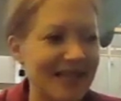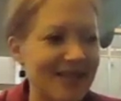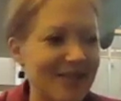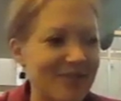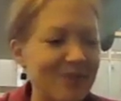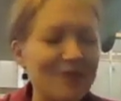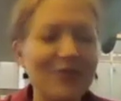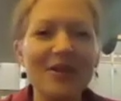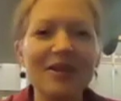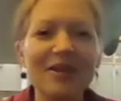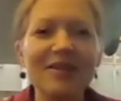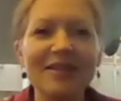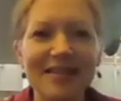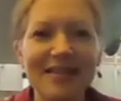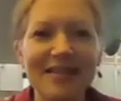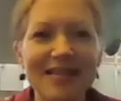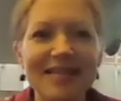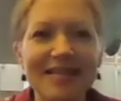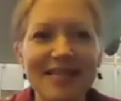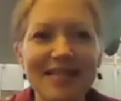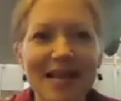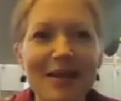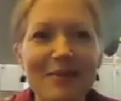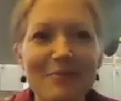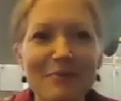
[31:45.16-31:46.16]
feels the
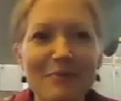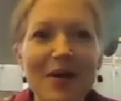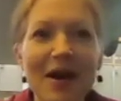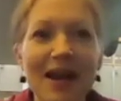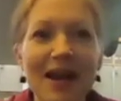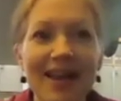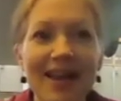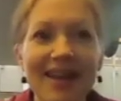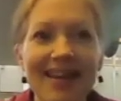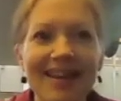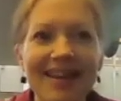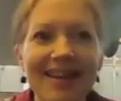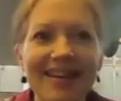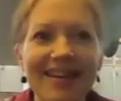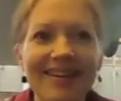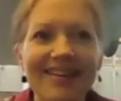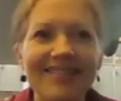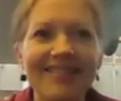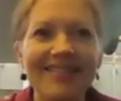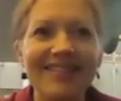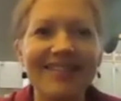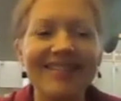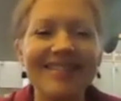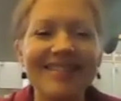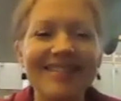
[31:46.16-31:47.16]
same way. You
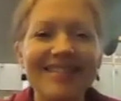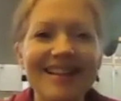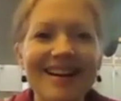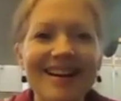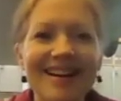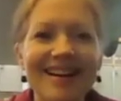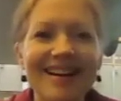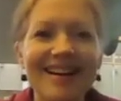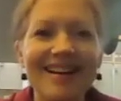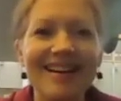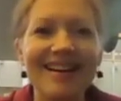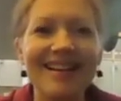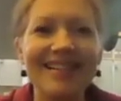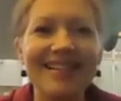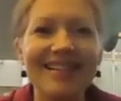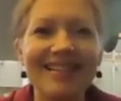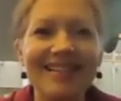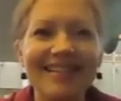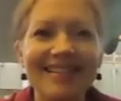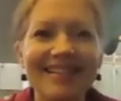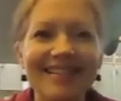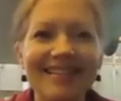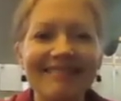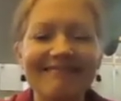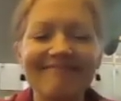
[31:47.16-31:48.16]
know, it's not,
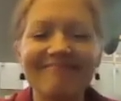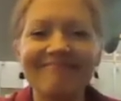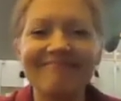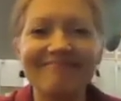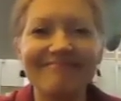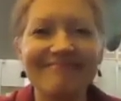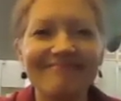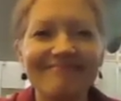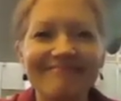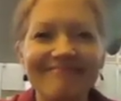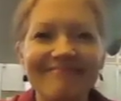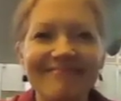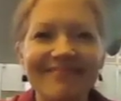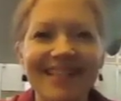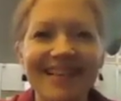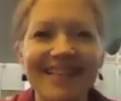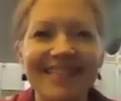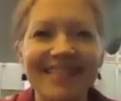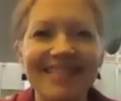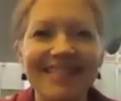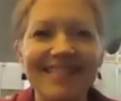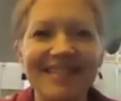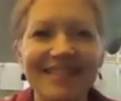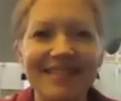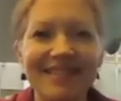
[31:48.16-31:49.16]

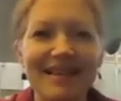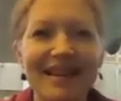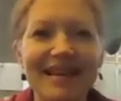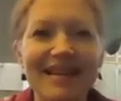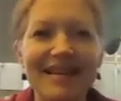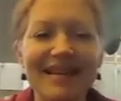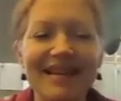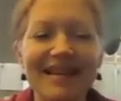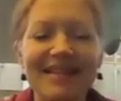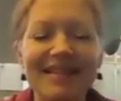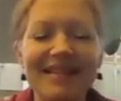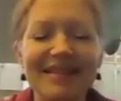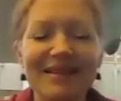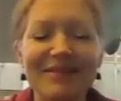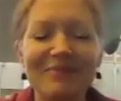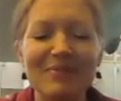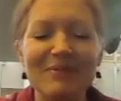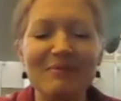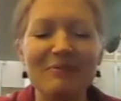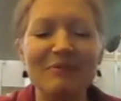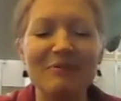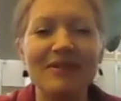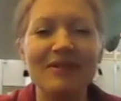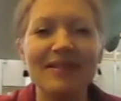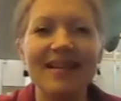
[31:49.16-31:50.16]
that's just, and some
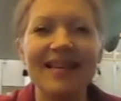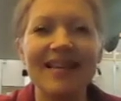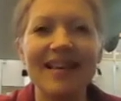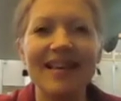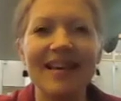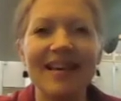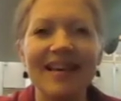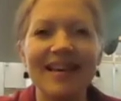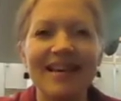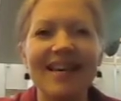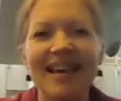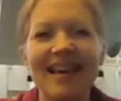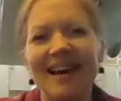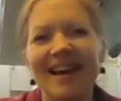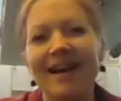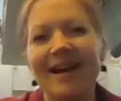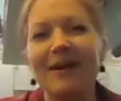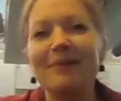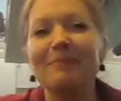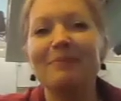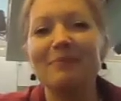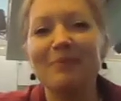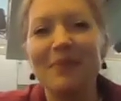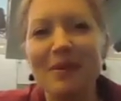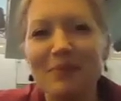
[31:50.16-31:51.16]
people will say like, yeah,
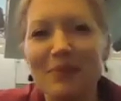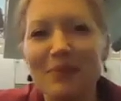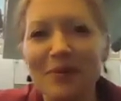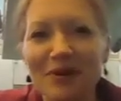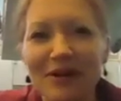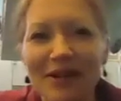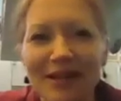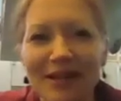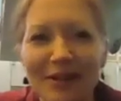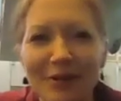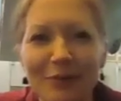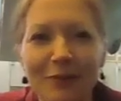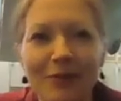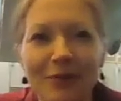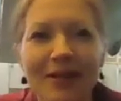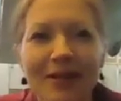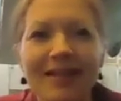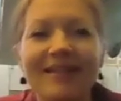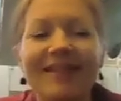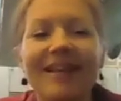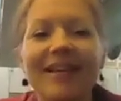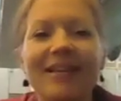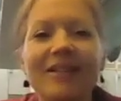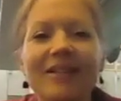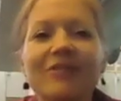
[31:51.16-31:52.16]
I'm pretty
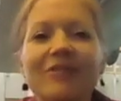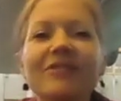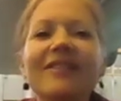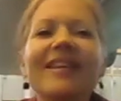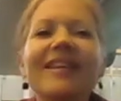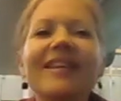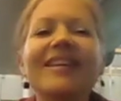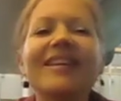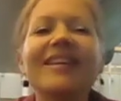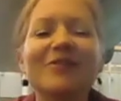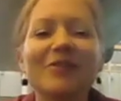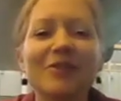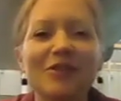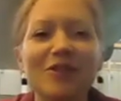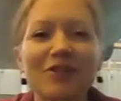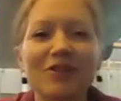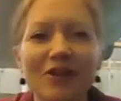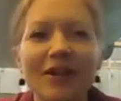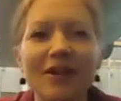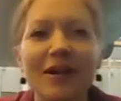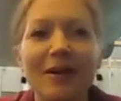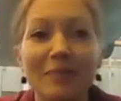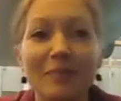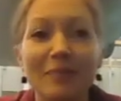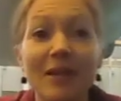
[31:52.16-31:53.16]
annoying. Like, LeighAnn, just
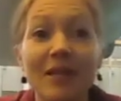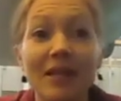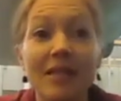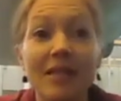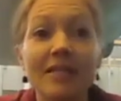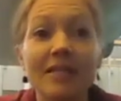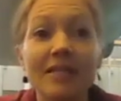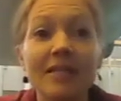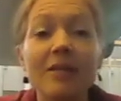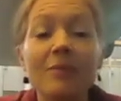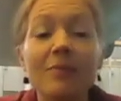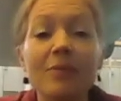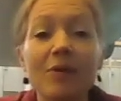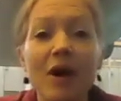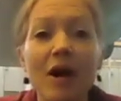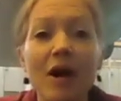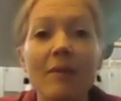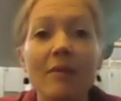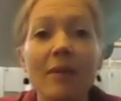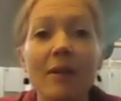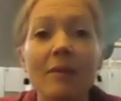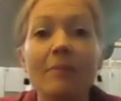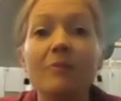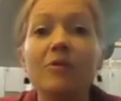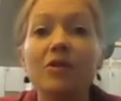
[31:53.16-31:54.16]
shut up. Like, this is a
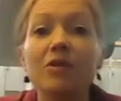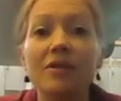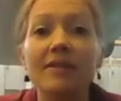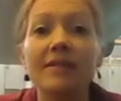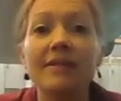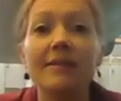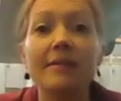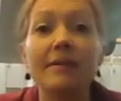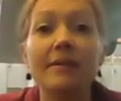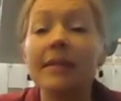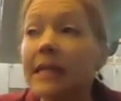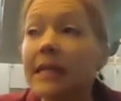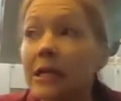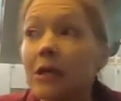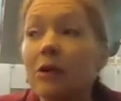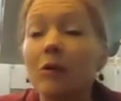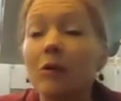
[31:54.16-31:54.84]
problem. Just, you